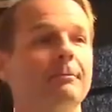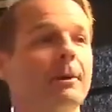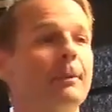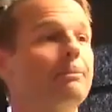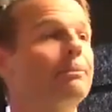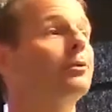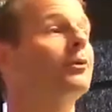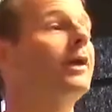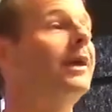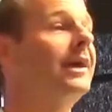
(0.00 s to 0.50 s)

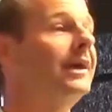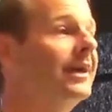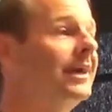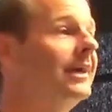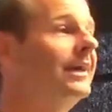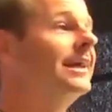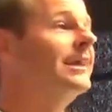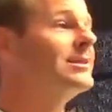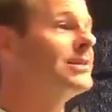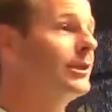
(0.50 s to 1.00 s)
But
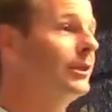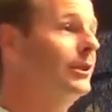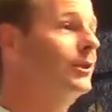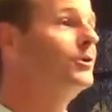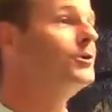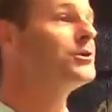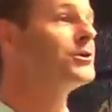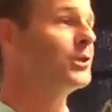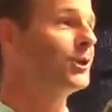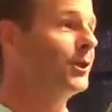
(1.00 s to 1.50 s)
prayer is a
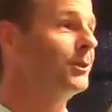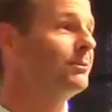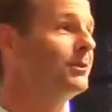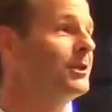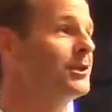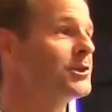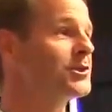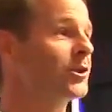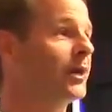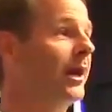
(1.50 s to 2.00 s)
loose term
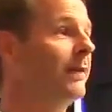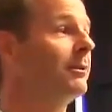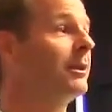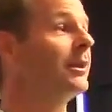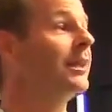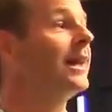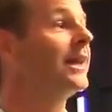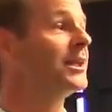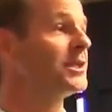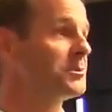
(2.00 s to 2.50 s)
to describe
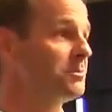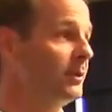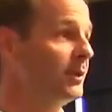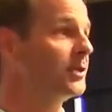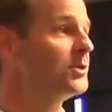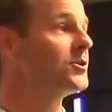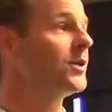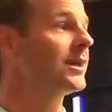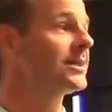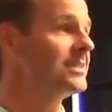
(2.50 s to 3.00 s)
a lot of
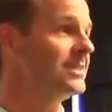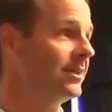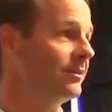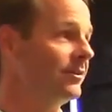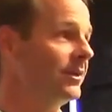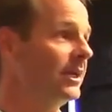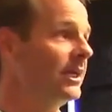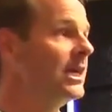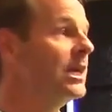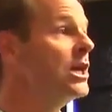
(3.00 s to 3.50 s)
spiritual
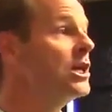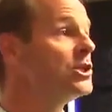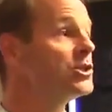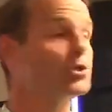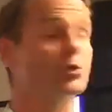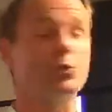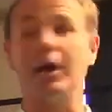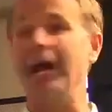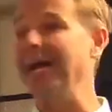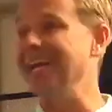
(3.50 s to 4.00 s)
activity,
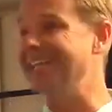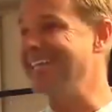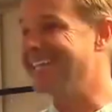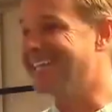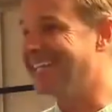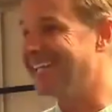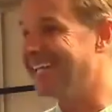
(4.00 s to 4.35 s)
trying to